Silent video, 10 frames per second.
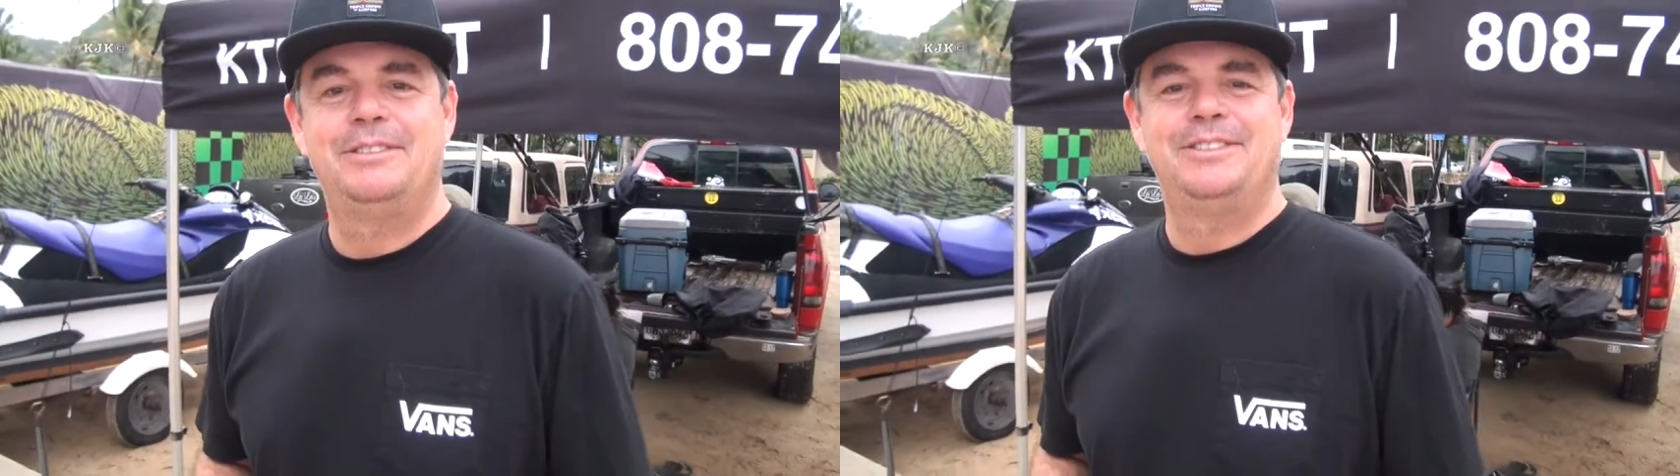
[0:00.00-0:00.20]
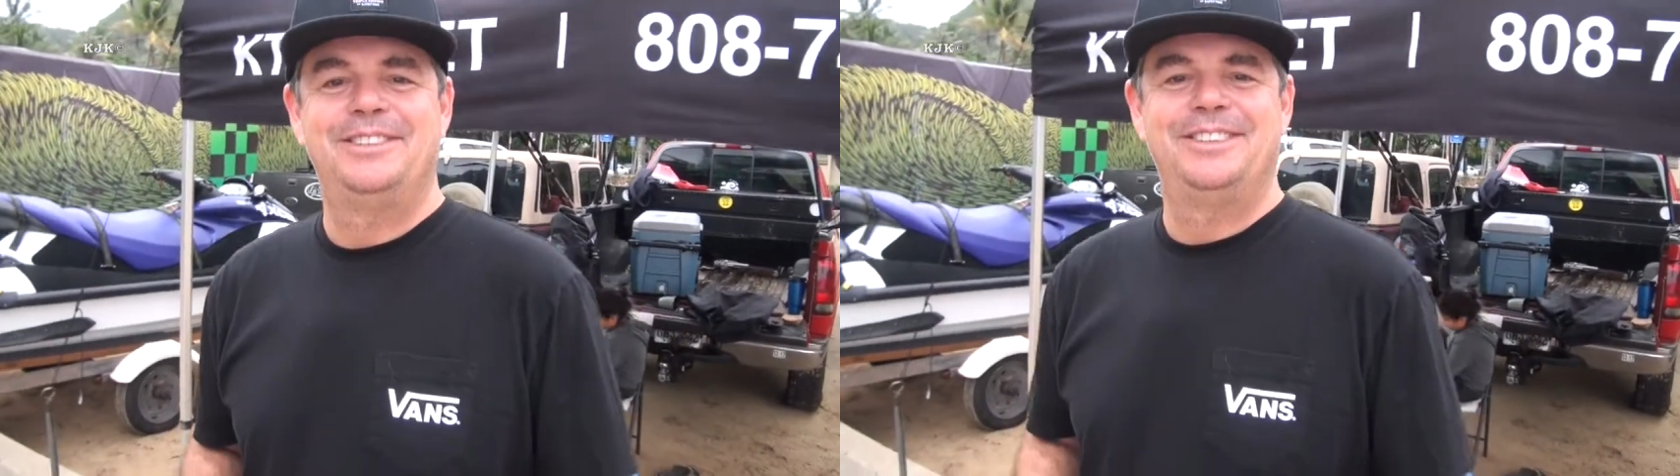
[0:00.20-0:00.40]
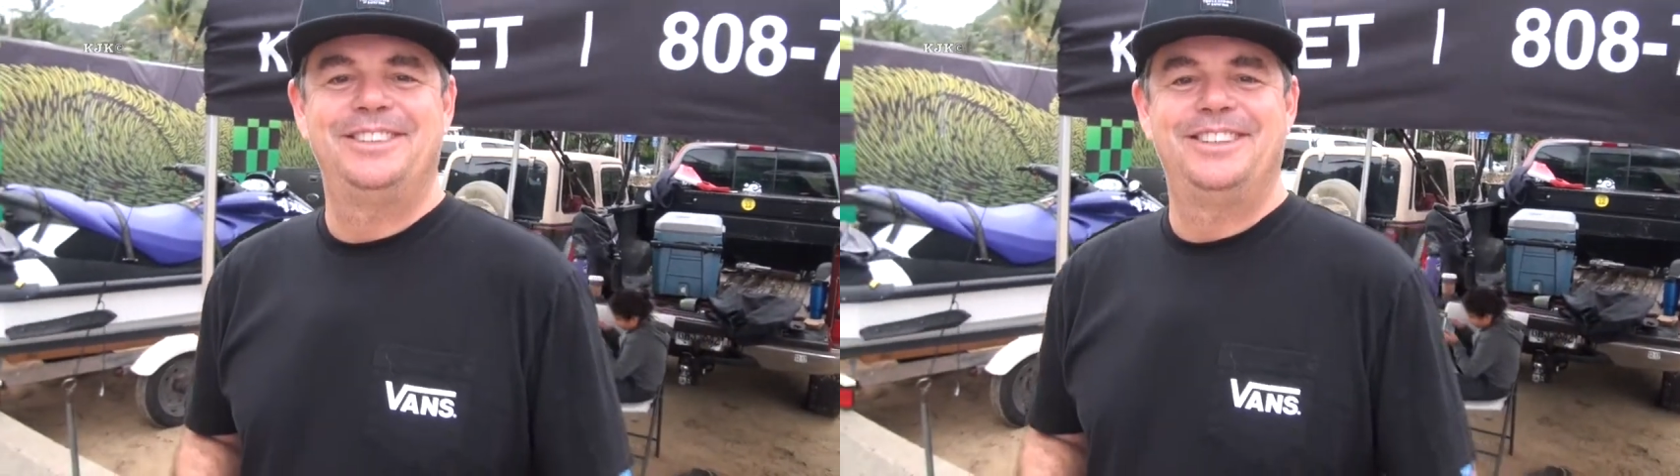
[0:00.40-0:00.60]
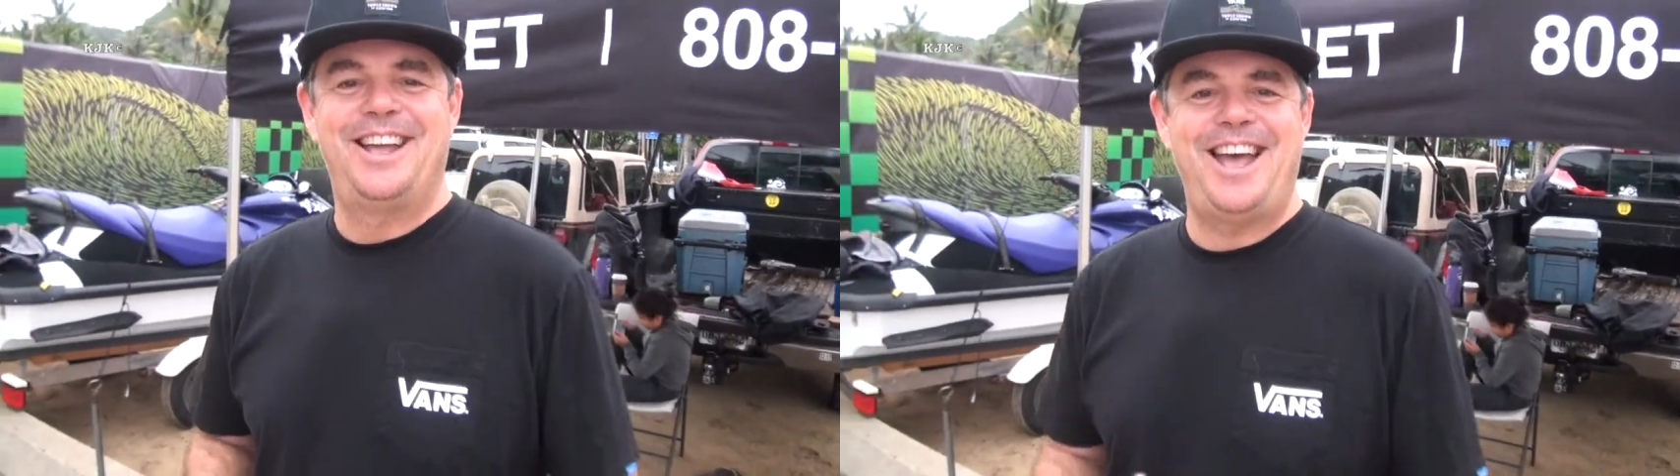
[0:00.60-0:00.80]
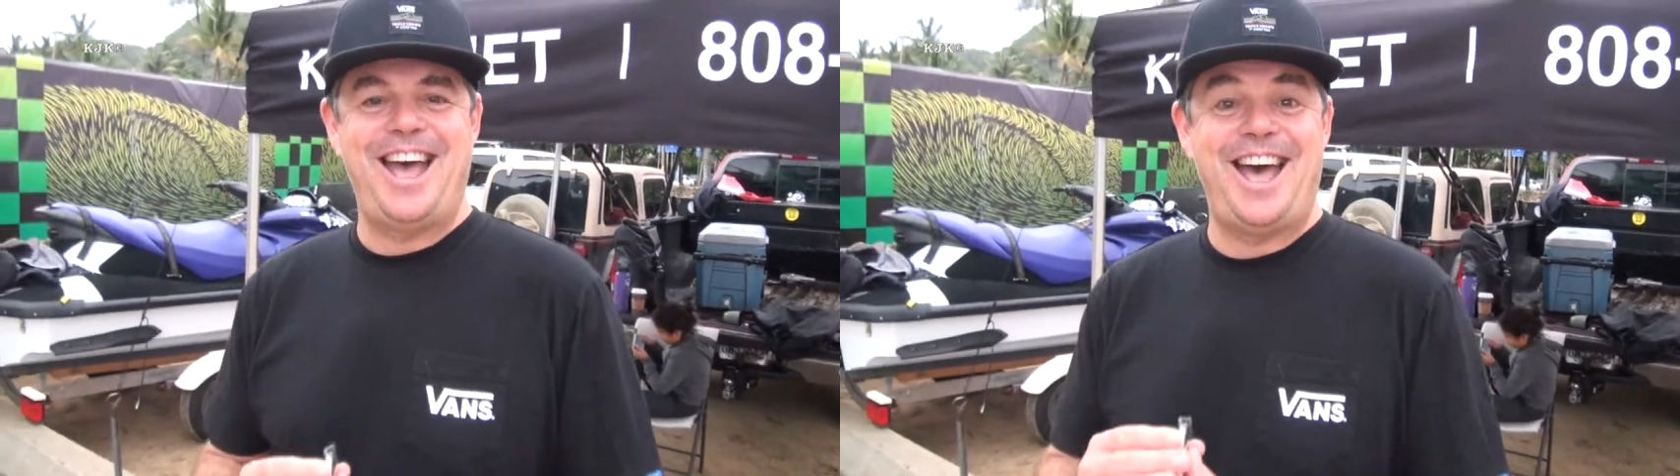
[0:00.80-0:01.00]
Hold it up.
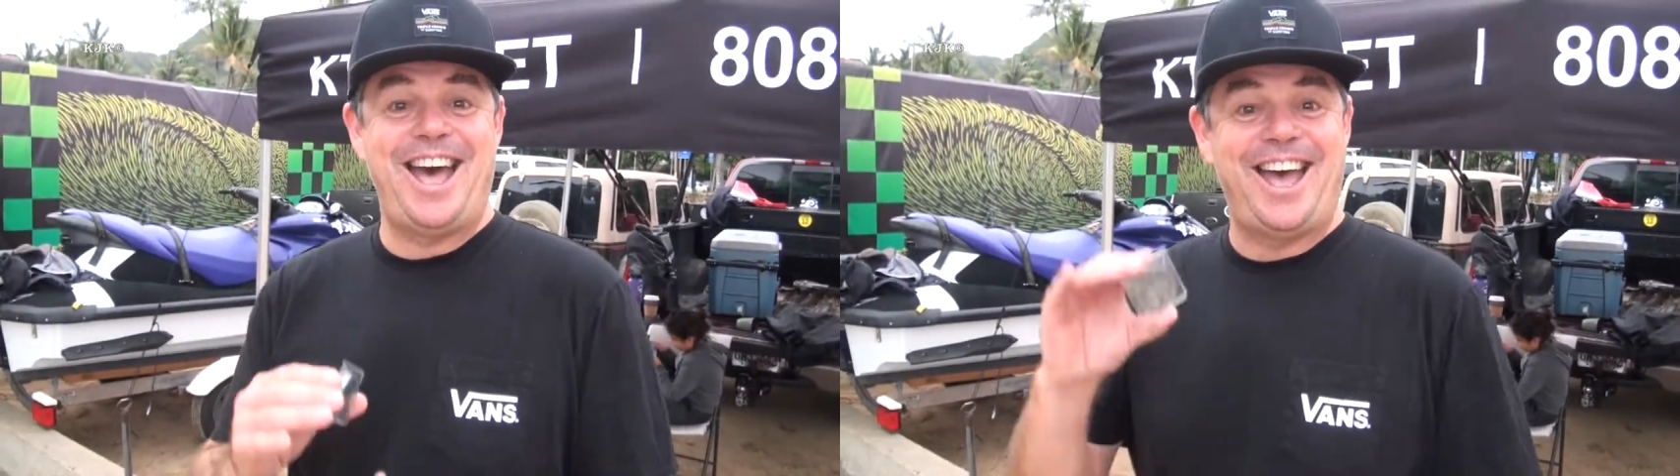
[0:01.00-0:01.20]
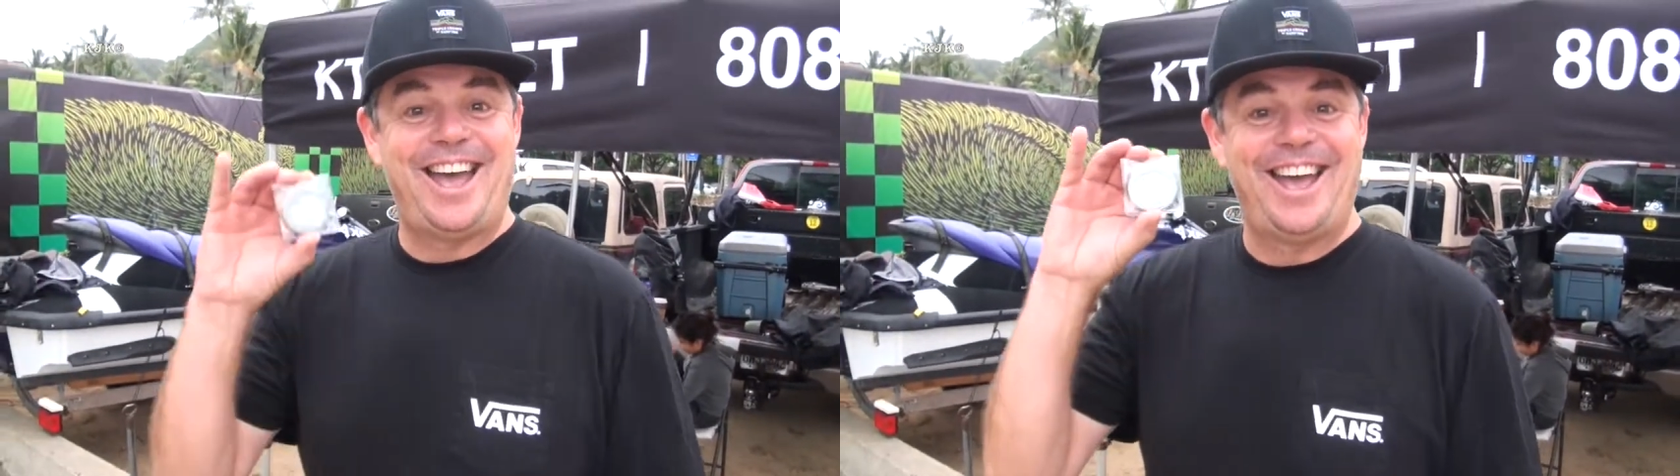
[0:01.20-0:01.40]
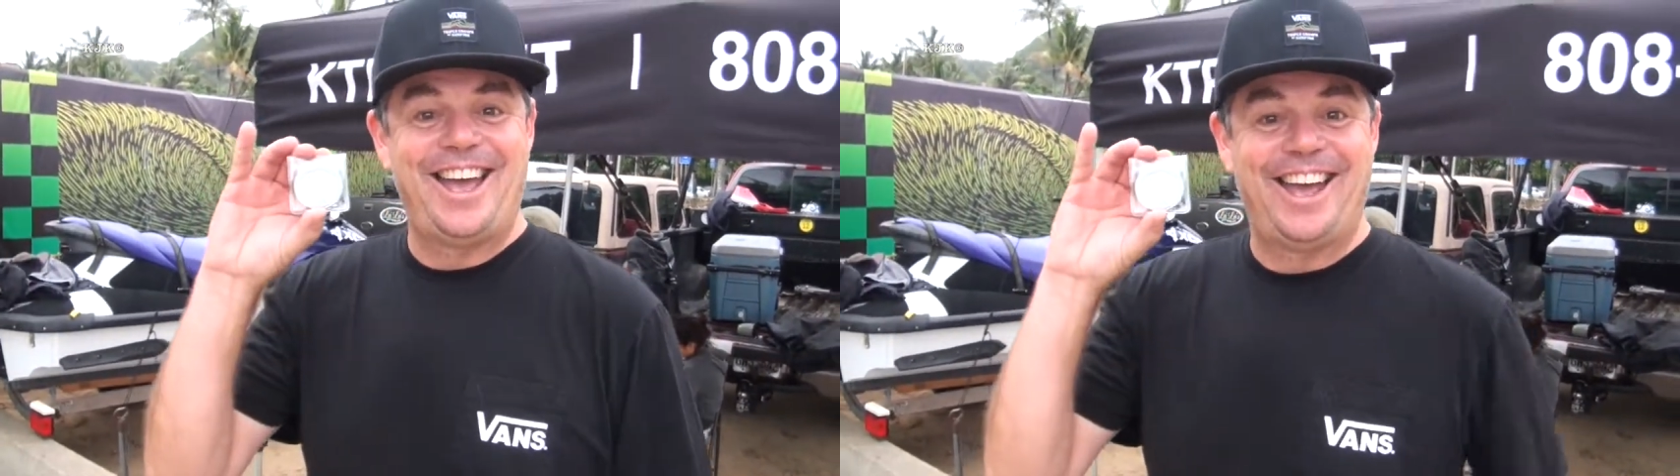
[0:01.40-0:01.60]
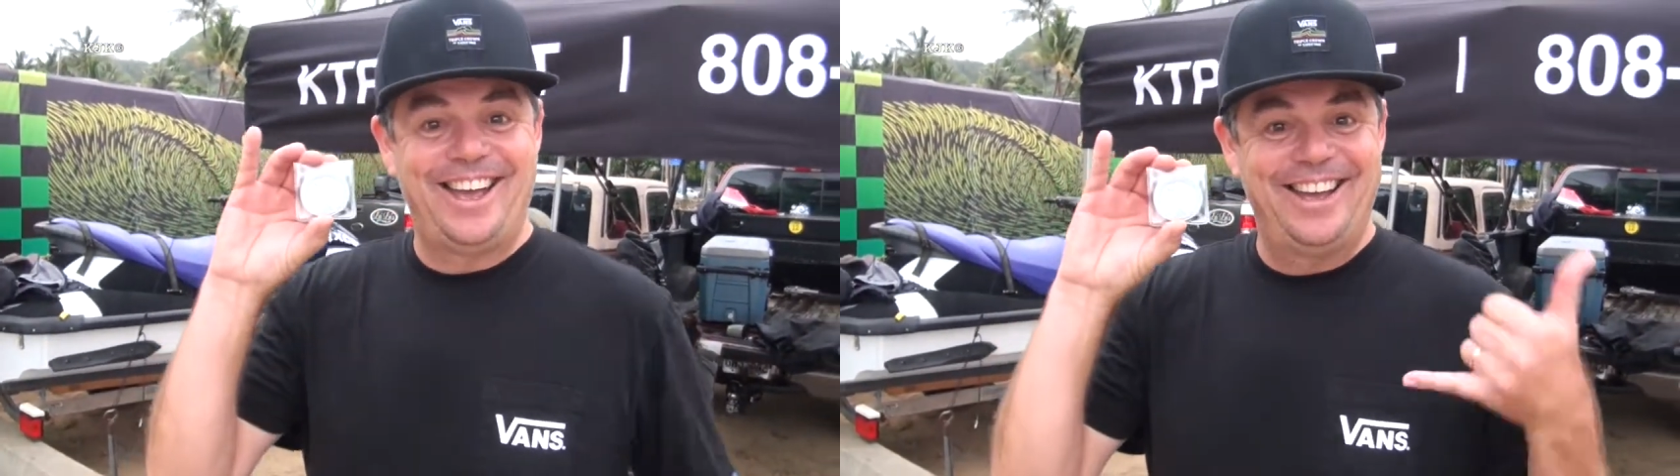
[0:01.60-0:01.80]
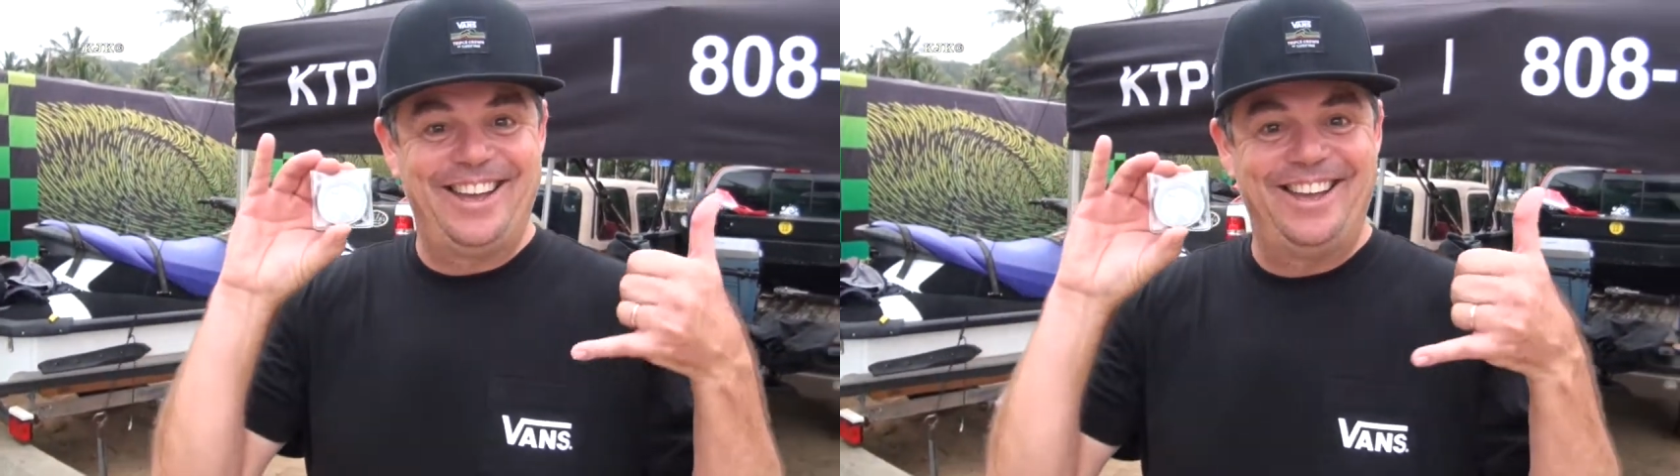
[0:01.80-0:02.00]
Matt Wilkerson